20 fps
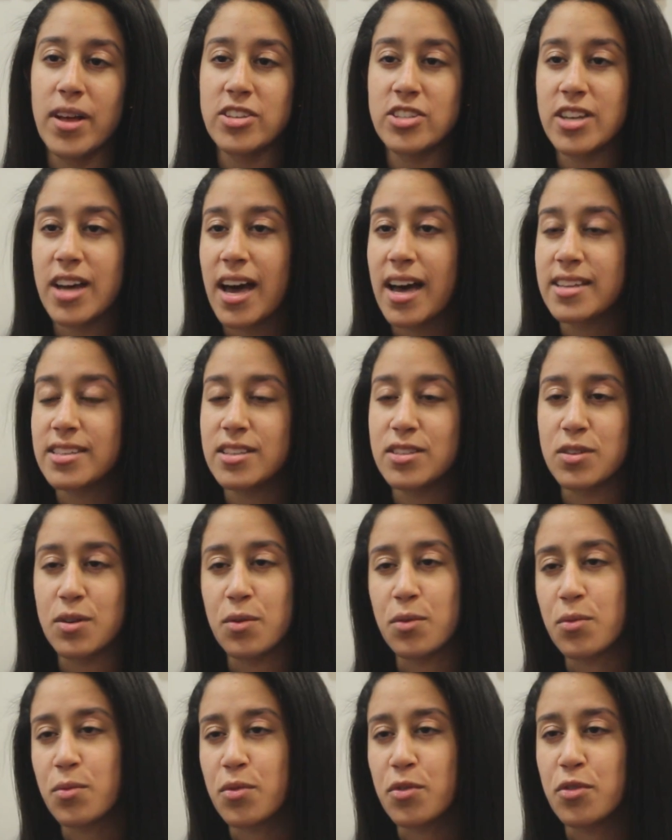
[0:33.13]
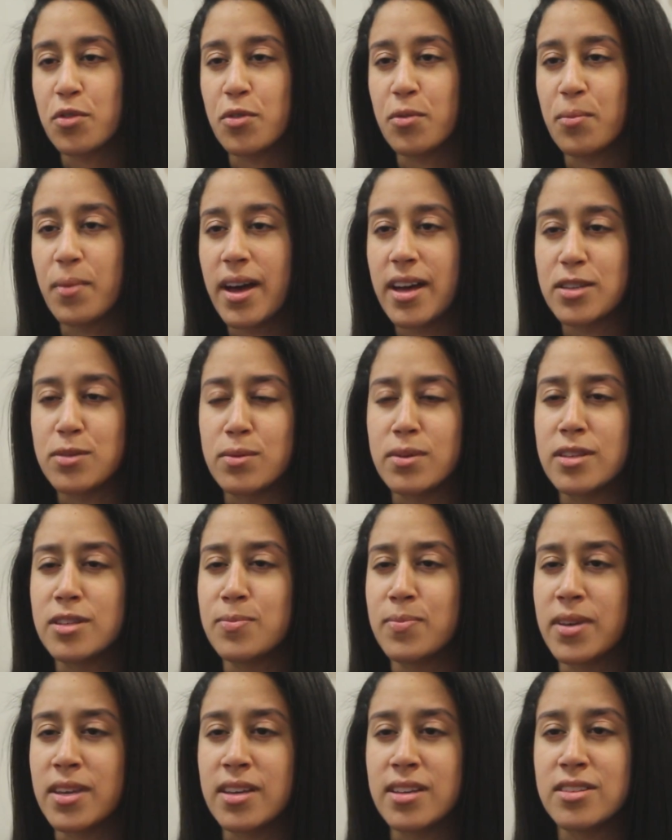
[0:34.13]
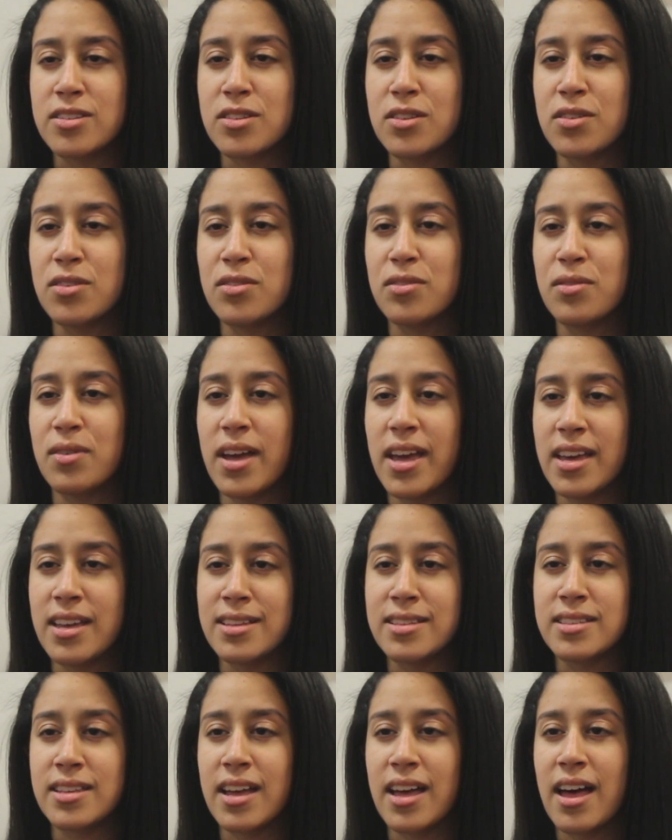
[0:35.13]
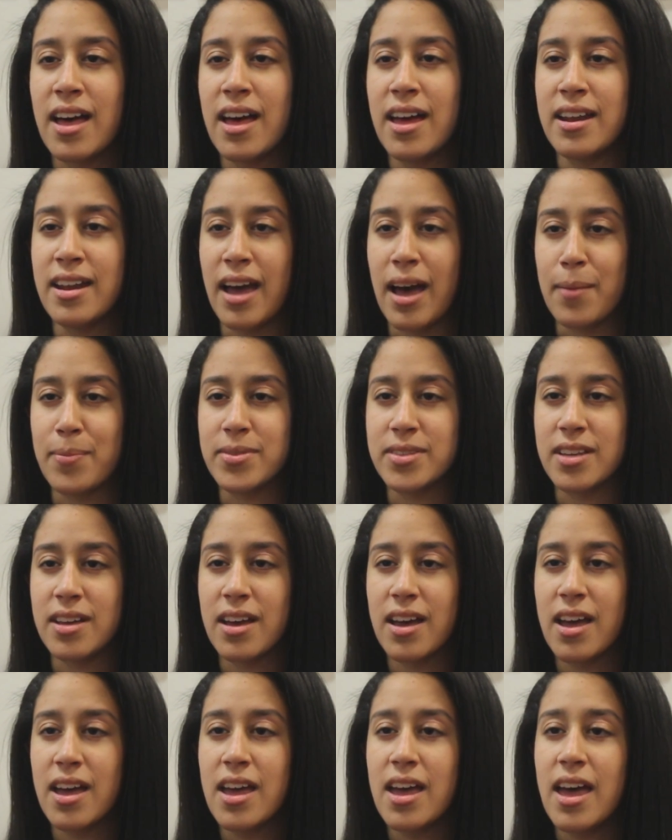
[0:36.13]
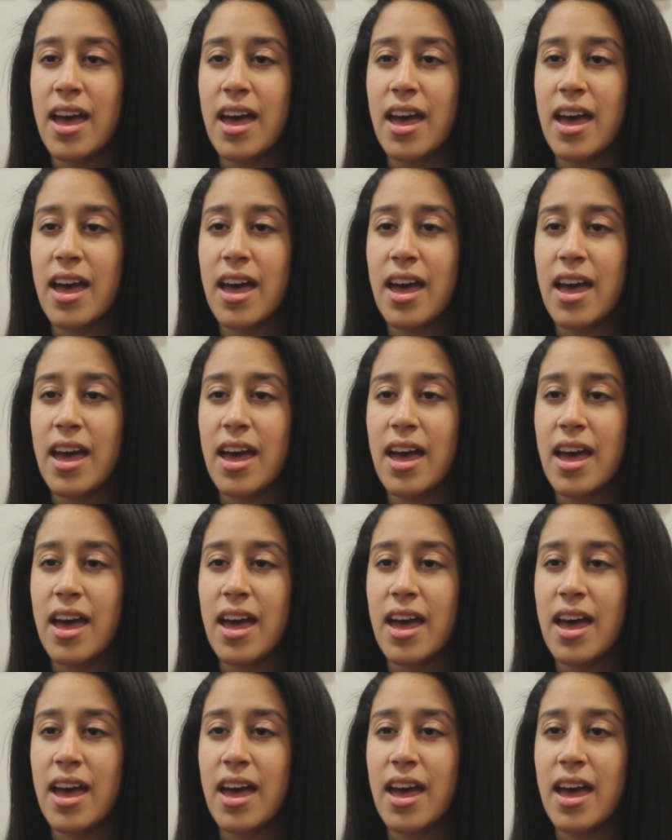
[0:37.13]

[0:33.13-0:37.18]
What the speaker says: MECHA has its own room, as well as BSU, ASA, and APSA,